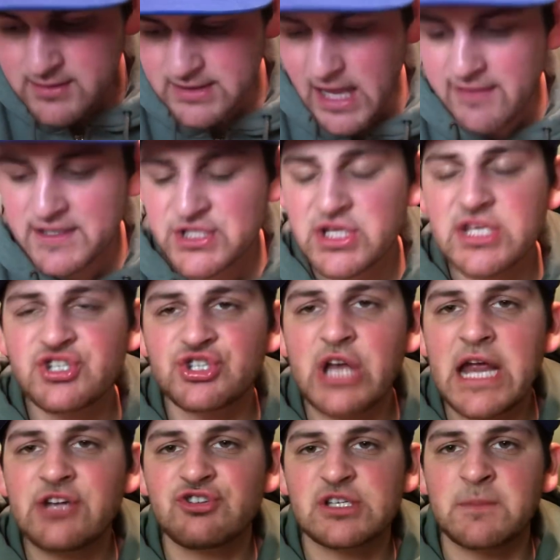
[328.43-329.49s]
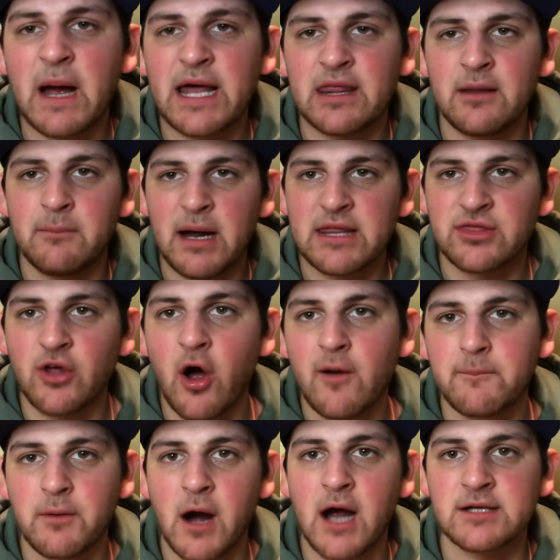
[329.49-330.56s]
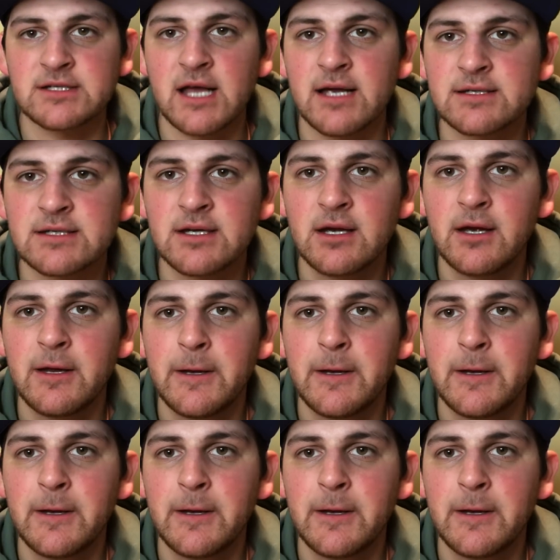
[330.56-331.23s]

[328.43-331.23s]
Yeah, this changes my thought process.